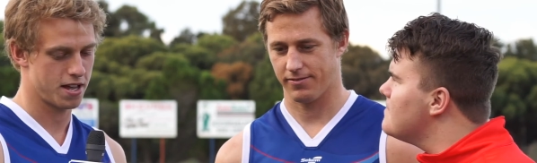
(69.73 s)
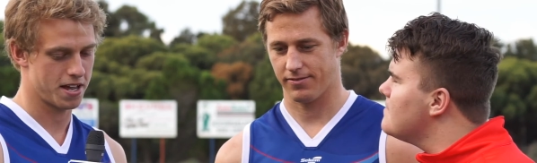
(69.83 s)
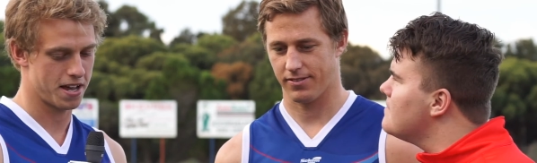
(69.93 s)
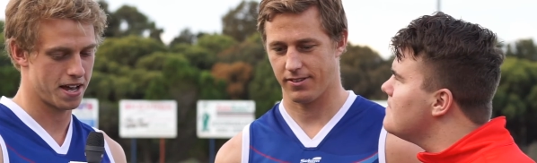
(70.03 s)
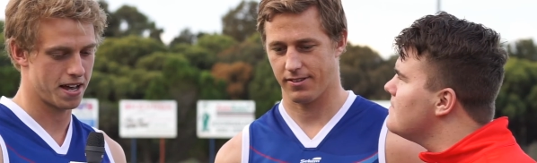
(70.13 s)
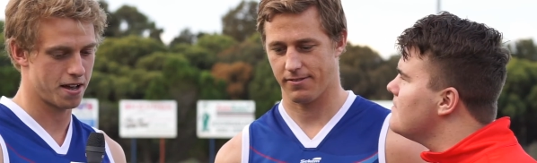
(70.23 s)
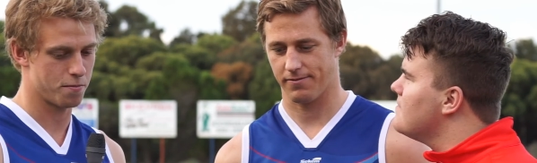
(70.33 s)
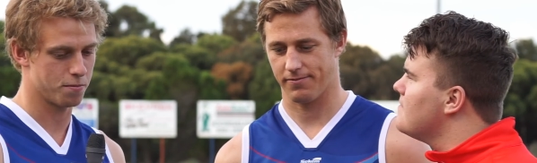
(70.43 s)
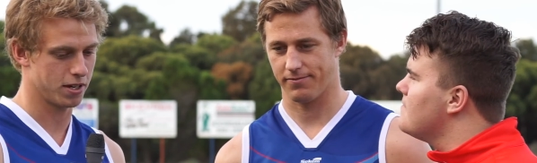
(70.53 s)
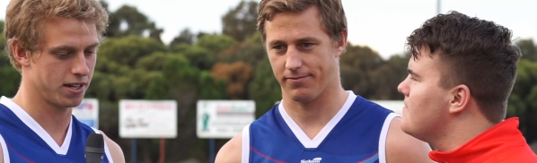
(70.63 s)

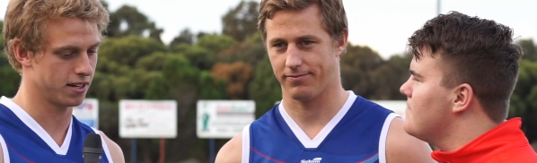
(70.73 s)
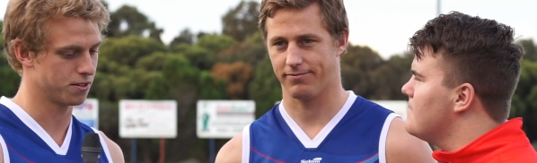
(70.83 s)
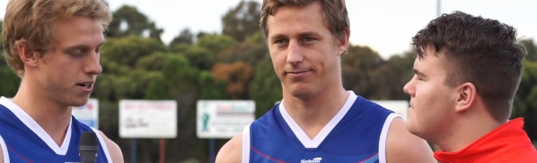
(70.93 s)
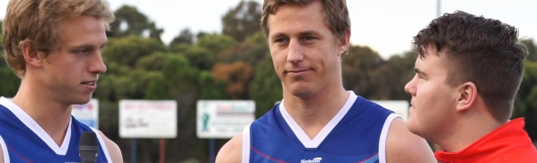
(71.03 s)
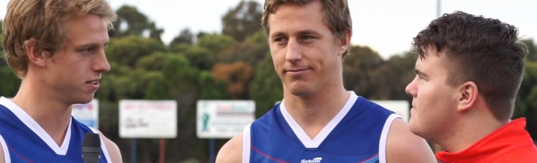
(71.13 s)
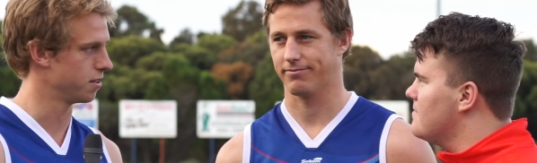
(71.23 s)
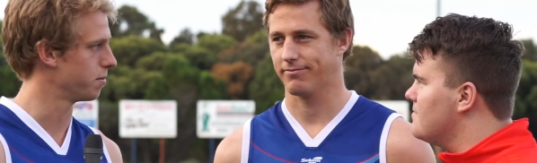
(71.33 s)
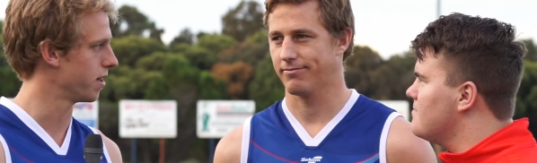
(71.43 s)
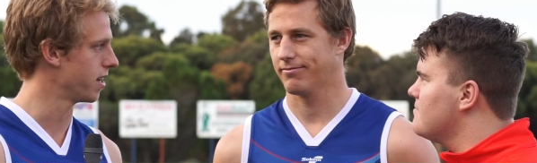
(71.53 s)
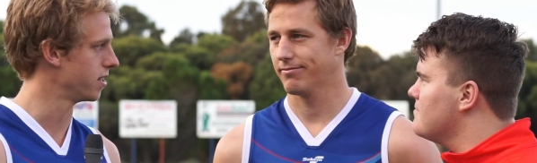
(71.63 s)
Speaker 1: Um, but yeah, great to
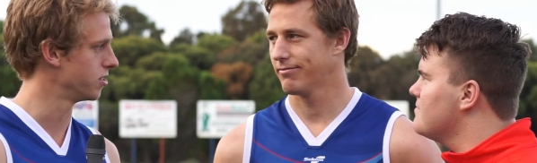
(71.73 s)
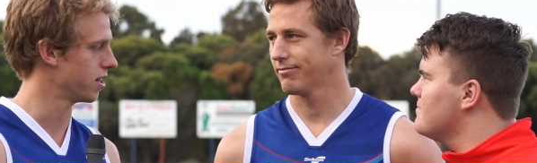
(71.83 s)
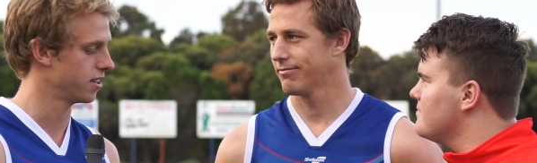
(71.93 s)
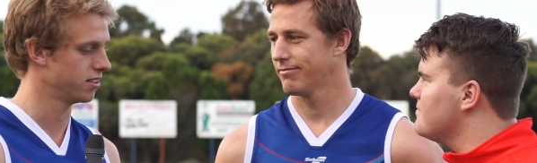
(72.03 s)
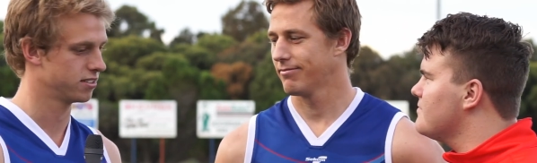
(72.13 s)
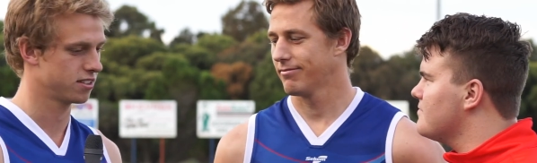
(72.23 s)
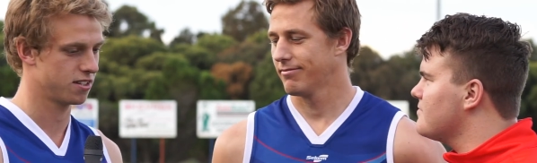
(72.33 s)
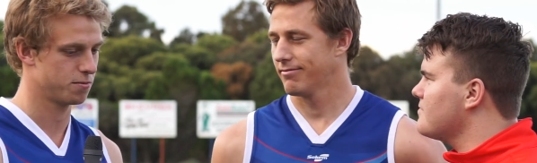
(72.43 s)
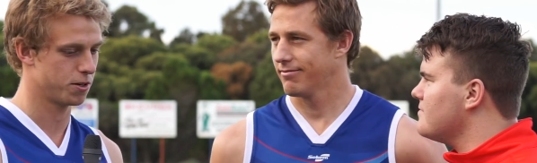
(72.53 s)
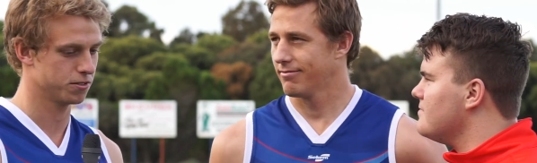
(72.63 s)
play in Jay's
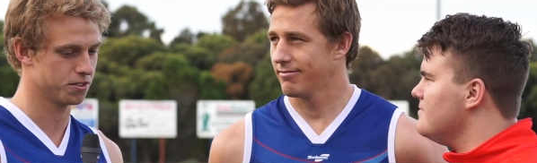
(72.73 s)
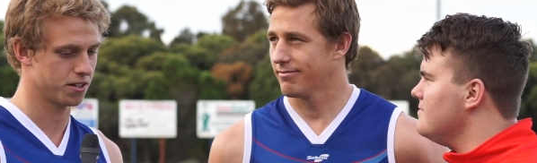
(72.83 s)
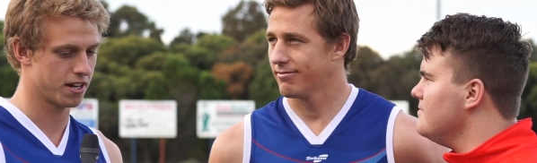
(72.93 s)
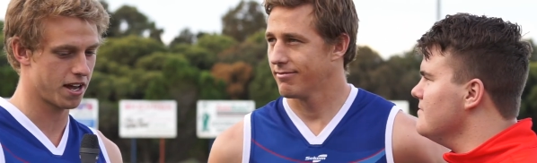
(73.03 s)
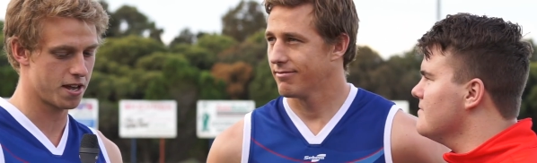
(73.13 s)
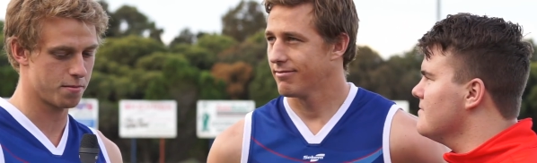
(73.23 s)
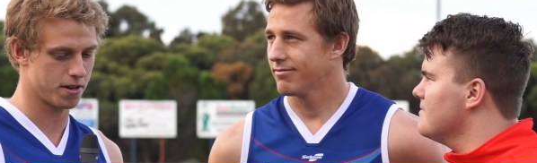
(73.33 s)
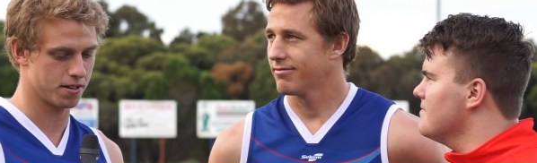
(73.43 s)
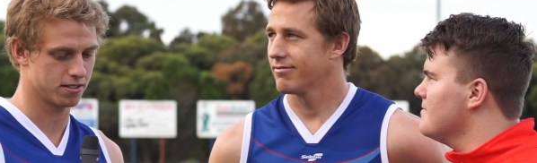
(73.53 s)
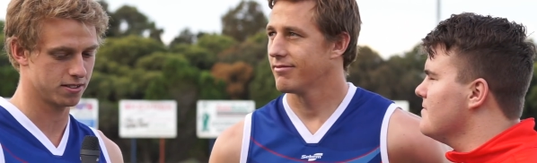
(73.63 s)
milestone game
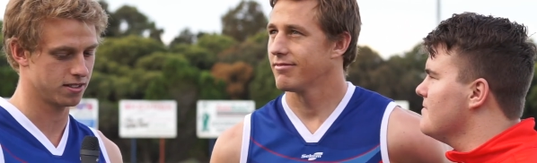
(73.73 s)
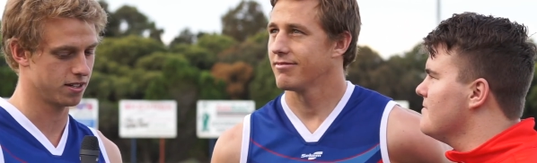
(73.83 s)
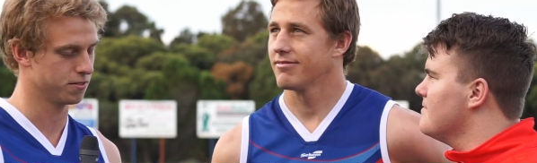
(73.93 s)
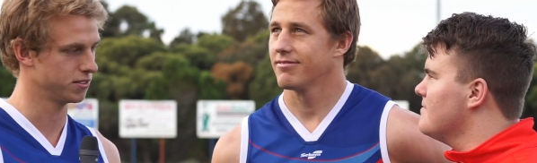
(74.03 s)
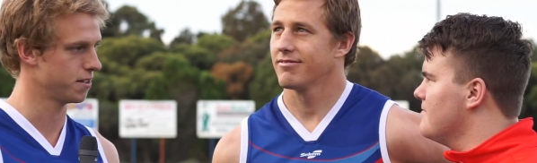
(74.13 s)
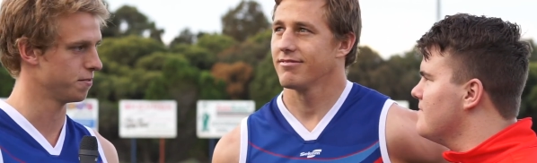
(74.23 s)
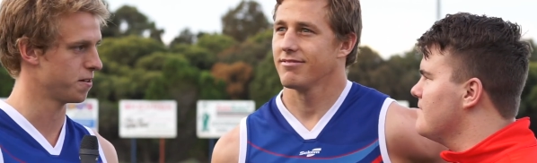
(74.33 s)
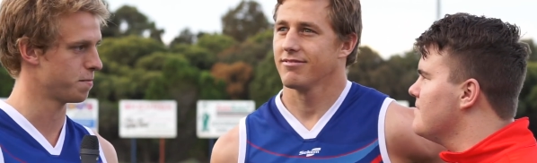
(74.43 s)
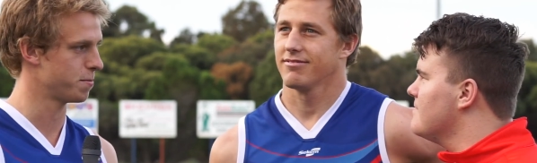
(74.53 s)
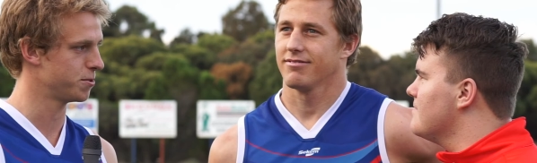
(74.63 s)
and to receive
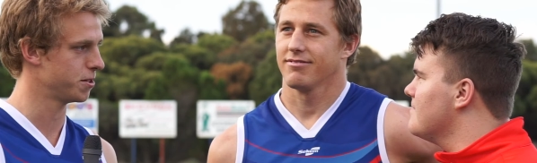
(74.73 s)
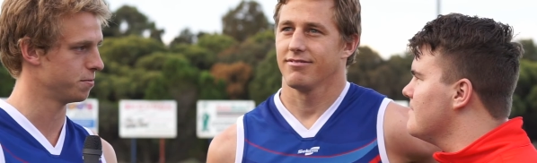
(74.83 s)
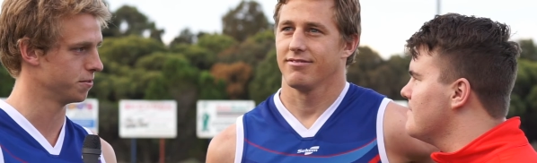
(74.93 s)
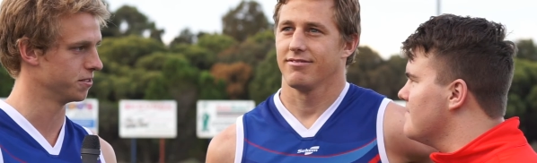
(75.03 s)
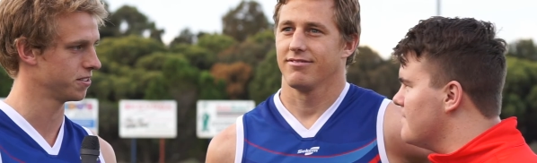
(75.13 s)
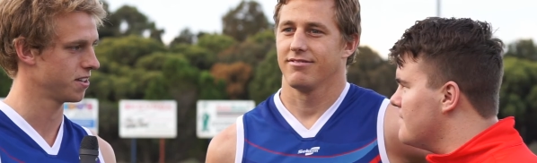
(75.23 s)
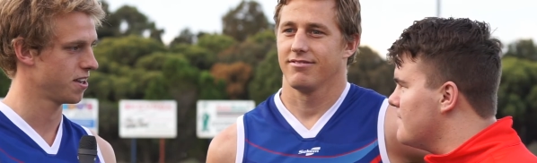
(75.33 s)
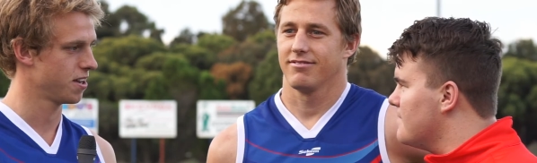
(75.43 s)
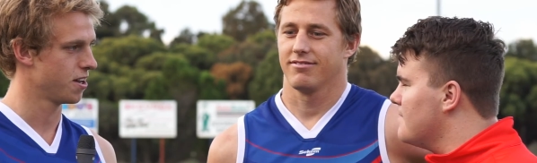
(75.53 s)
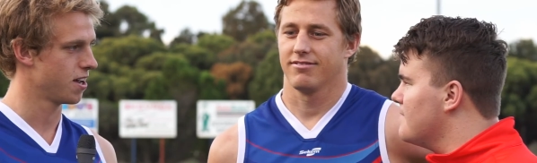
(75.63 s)
life membership is,
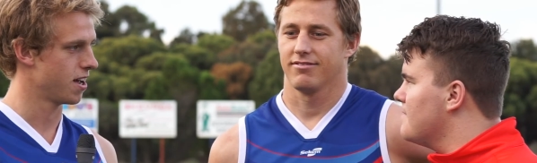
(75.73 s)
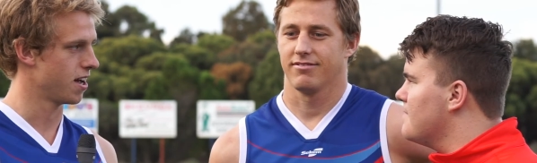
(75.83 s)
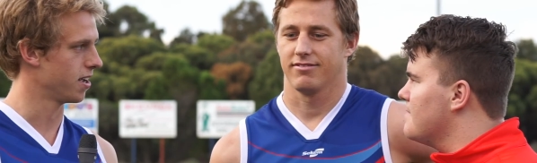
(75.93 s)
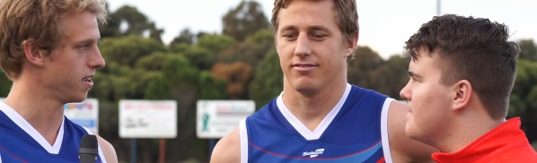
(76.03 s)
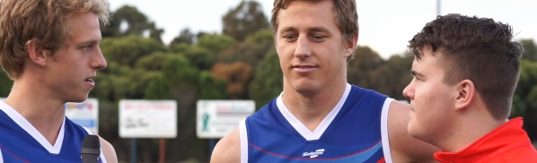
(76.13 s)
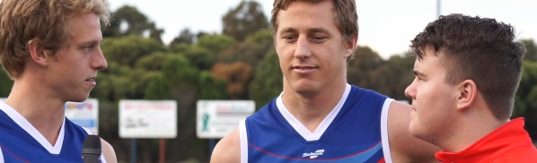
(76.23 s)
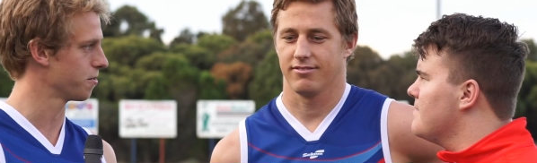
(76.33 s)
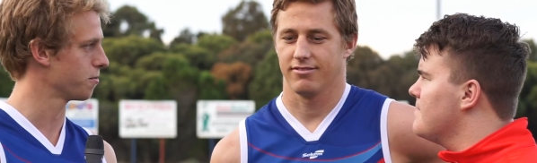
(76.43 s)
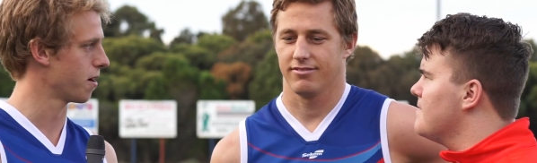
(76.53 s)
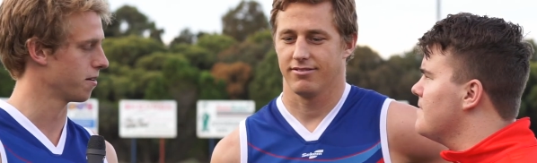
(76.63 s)
uh, yeah,
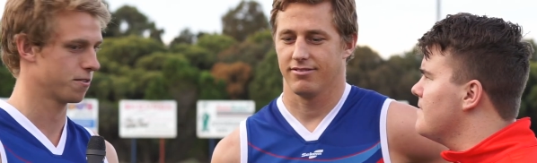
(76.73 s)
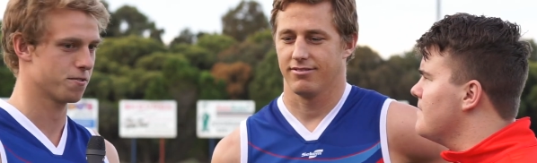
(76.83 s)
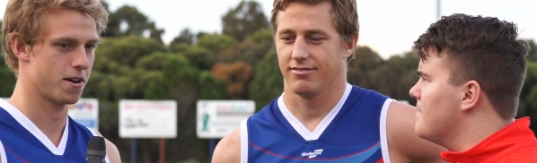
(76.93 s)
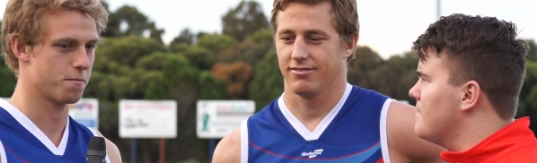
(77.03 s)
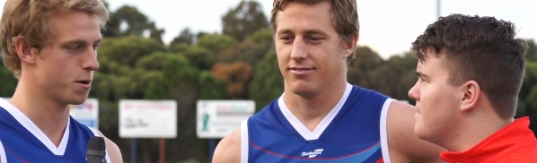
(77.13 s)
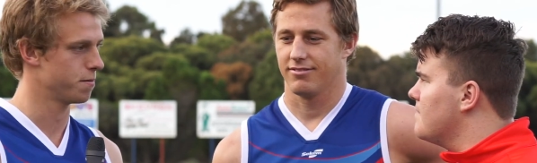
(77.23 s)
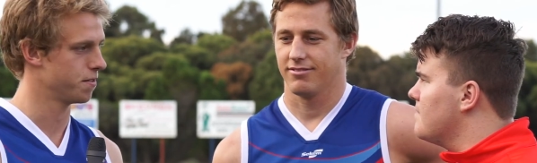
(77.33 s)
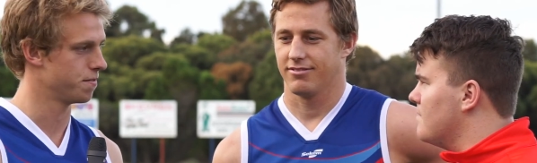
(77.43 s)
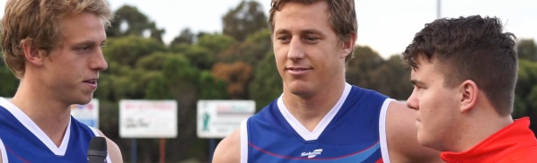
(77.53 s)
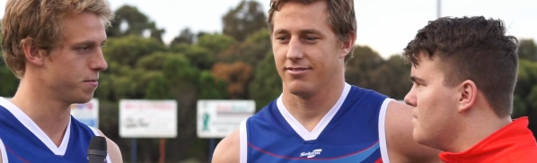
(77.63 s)
great, great moment for
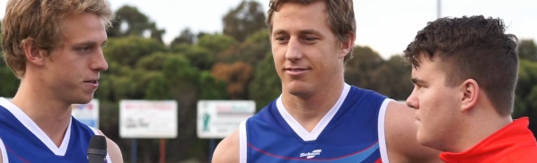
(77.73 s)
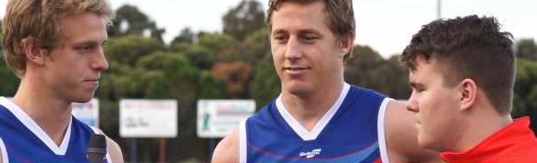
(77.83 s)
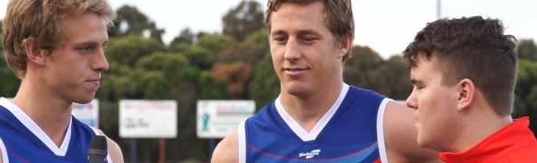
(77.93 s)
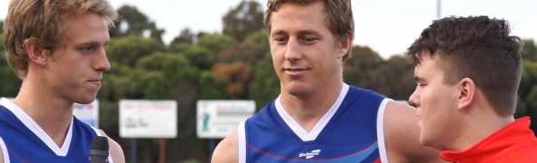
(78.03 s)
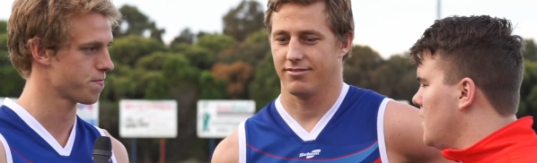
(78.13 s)
the family.